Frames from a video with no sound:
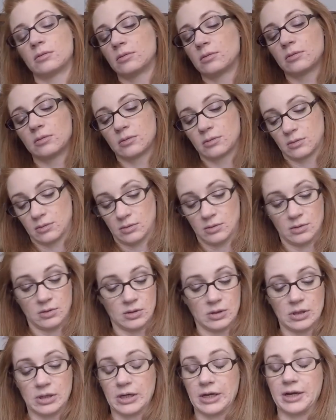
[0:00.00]
I
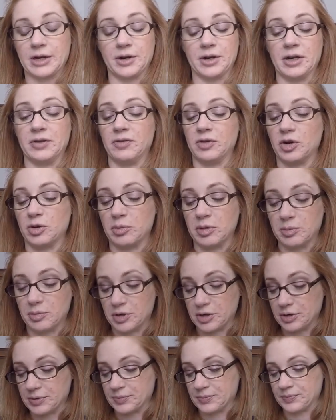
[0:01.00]
don't even
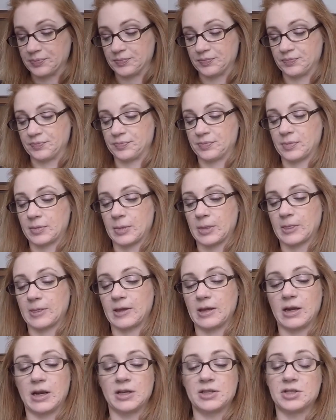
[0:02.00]
remember.
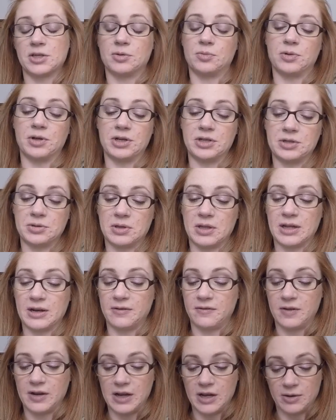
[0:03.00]
And I don't want to do a lot
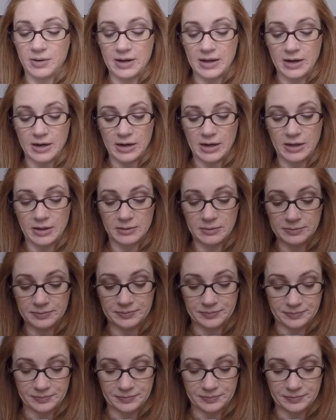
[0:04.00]
of video editing.